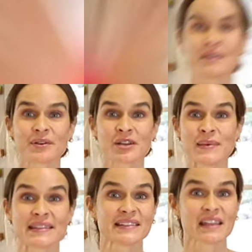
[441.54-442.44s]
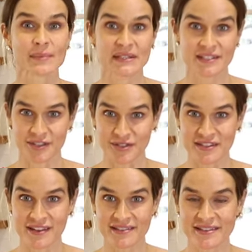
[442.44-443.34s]
Now we're going to make the lemon dill
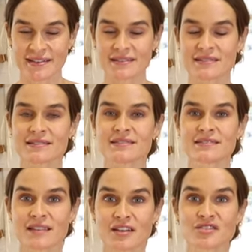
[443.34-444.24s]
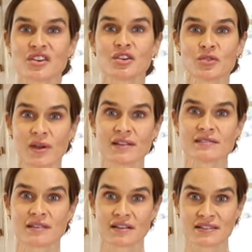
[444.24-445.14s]
sauce, and this is such a great
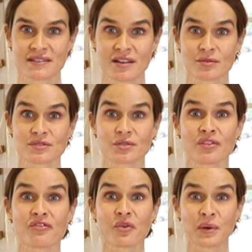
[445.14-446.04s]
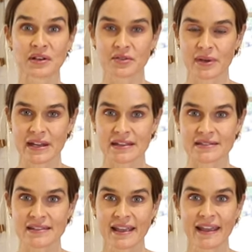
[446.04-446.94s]
sauce to know. It's only four
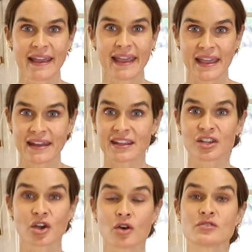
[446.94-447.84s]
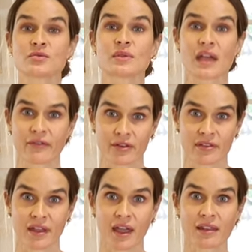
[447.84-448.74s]
ingredients and it goes with everything.